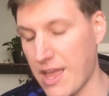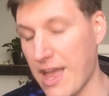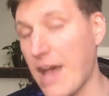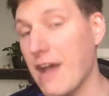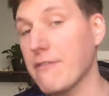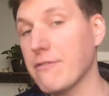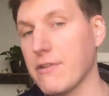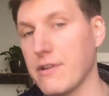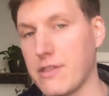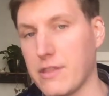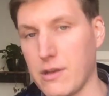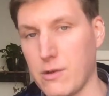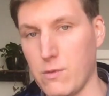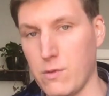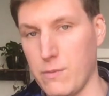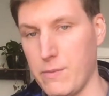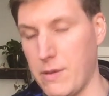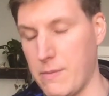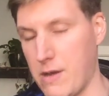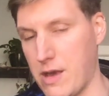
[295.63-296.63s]
Everything
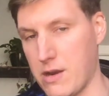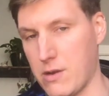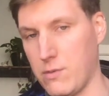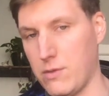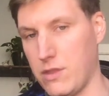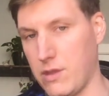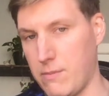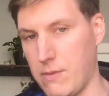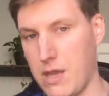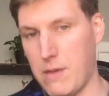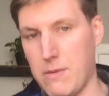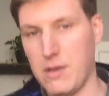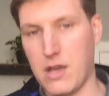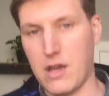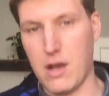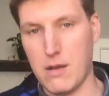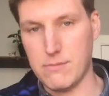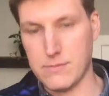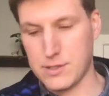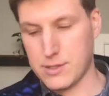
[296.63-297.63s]
will be better when the baby
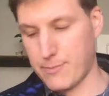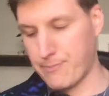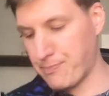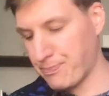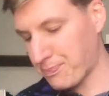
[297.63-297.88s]
comes.